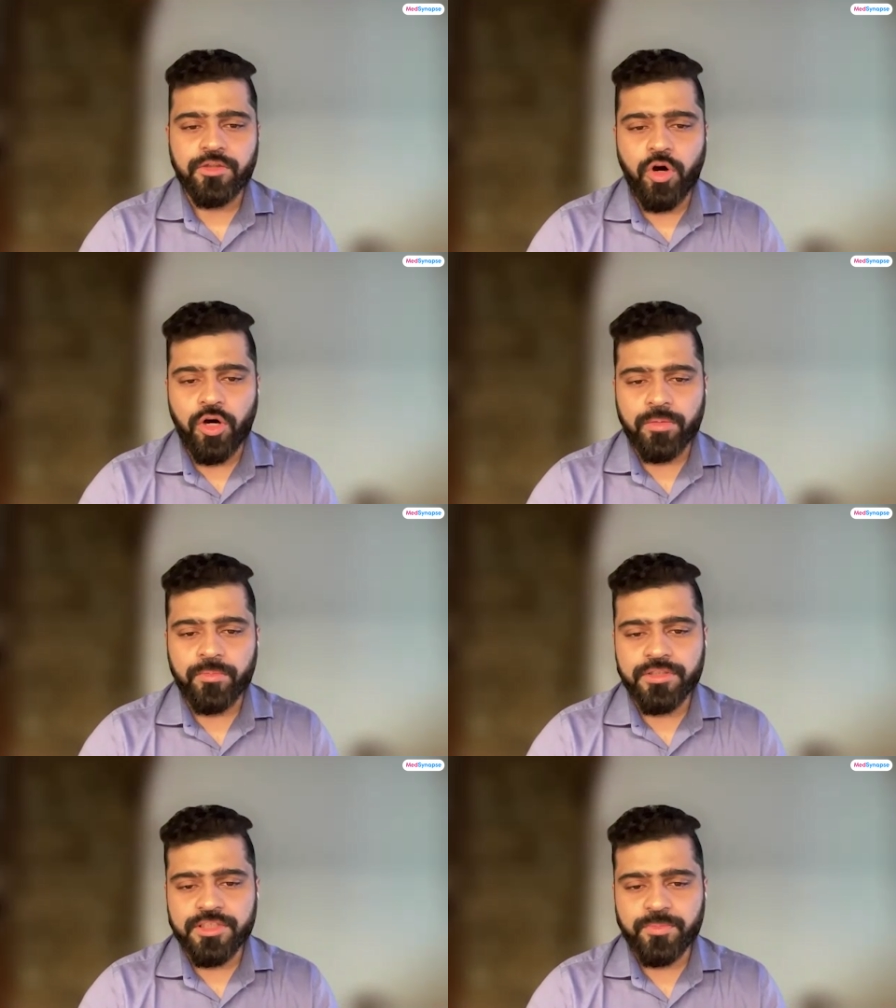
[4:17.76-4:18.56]
the
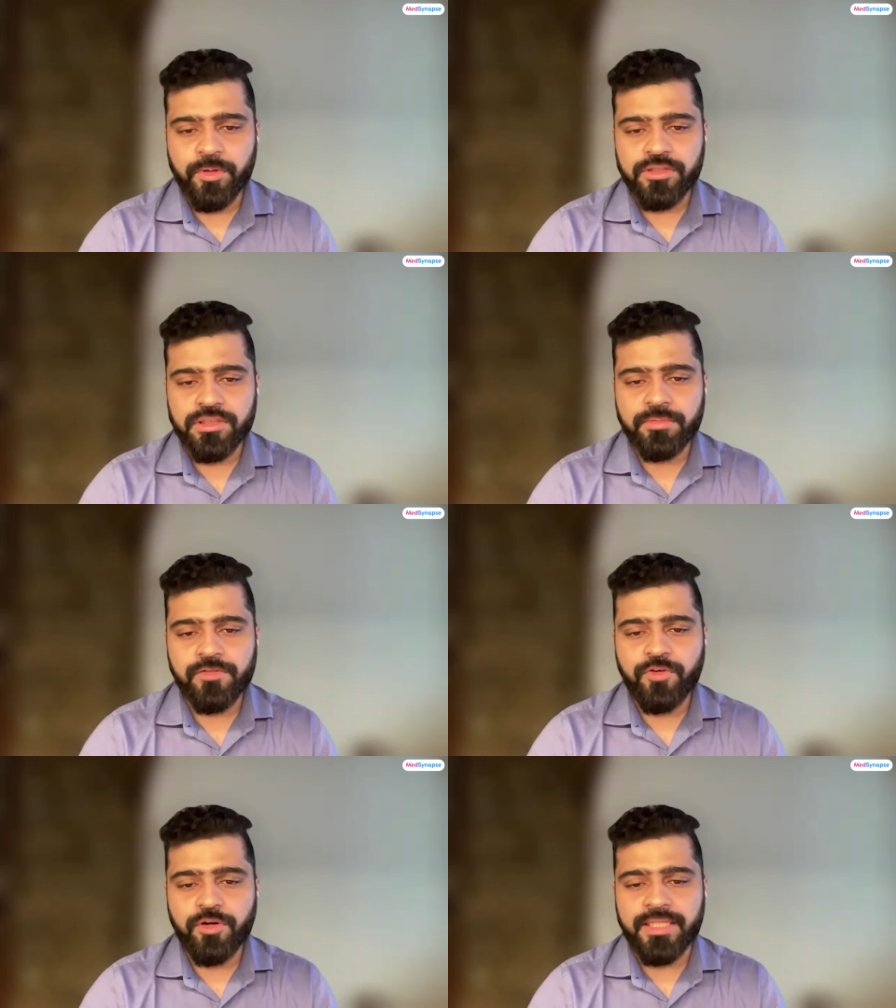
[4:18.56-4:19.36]
hormone
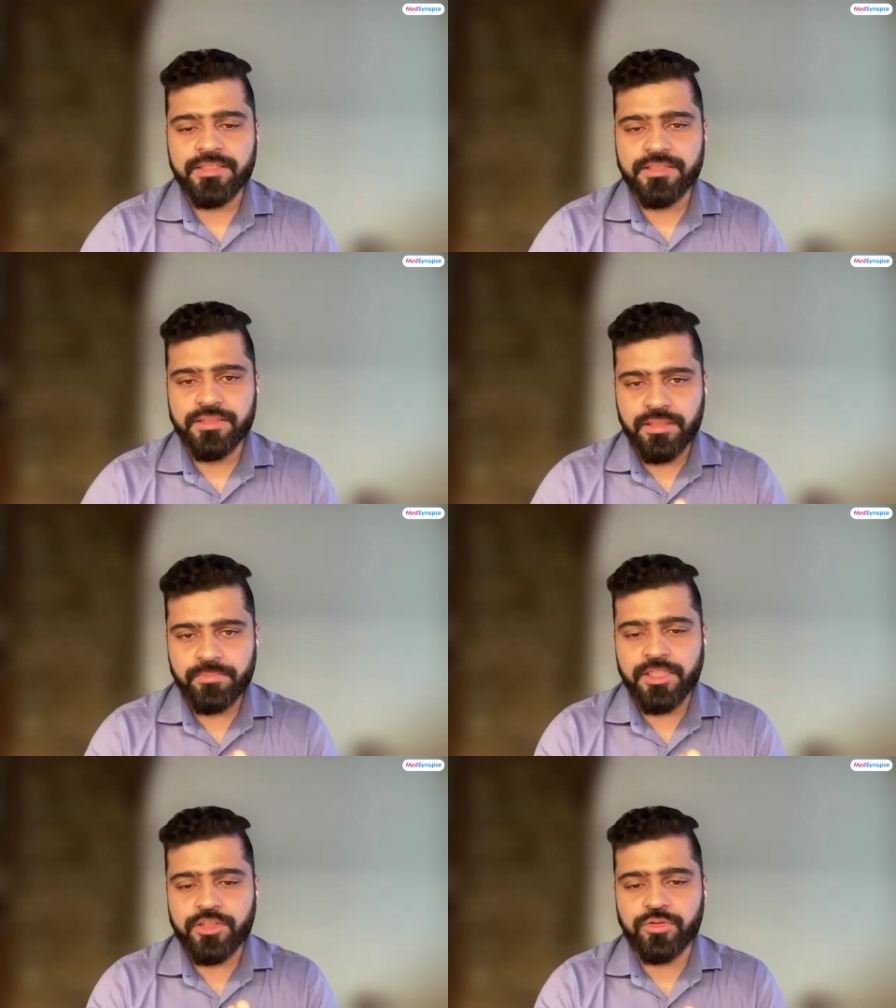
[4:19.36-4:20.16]
responsible for managing the
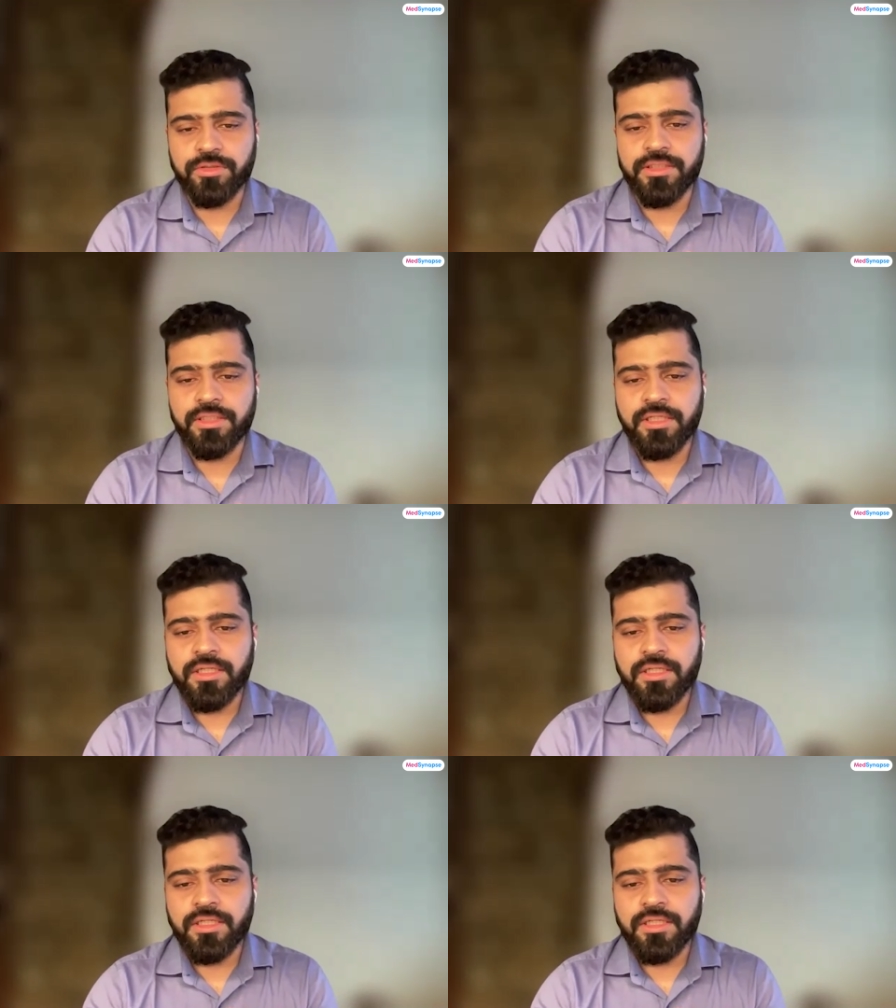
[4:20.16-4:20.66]
blood sugar.